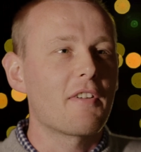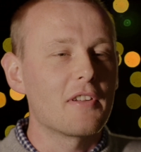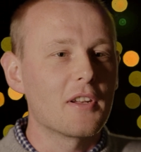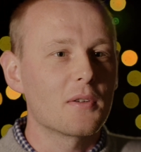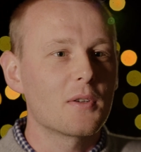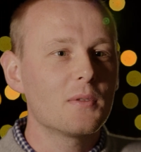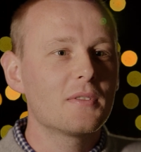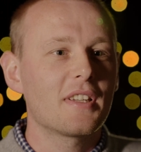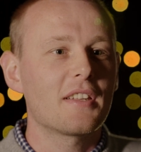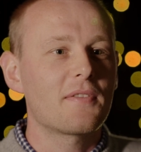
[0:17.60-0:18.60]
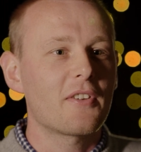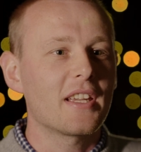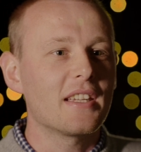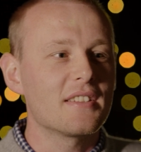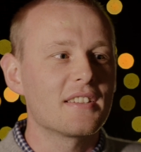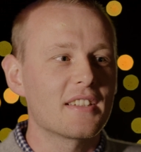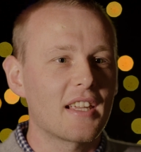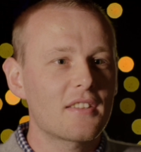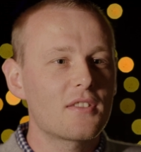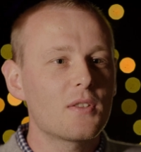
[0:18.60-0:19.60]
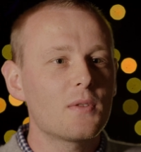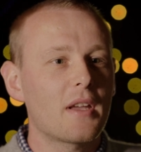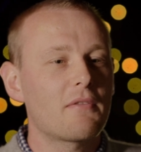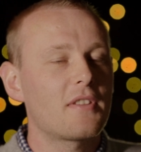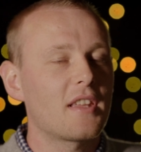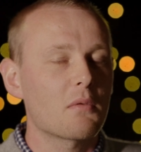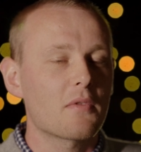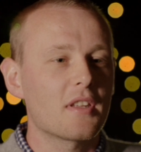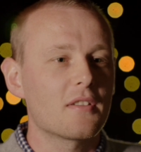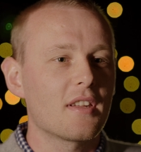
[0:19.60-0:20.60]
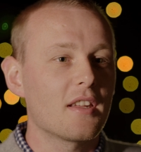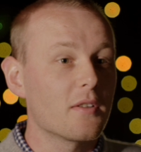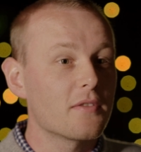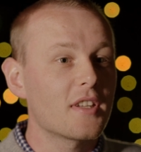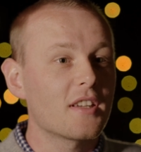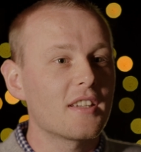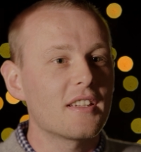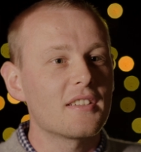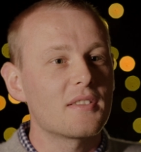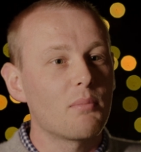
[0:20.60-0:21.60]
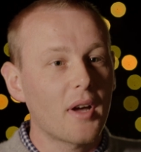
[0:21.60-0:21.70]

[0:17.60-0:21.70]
very local. It's very easy to get to. Everything within in is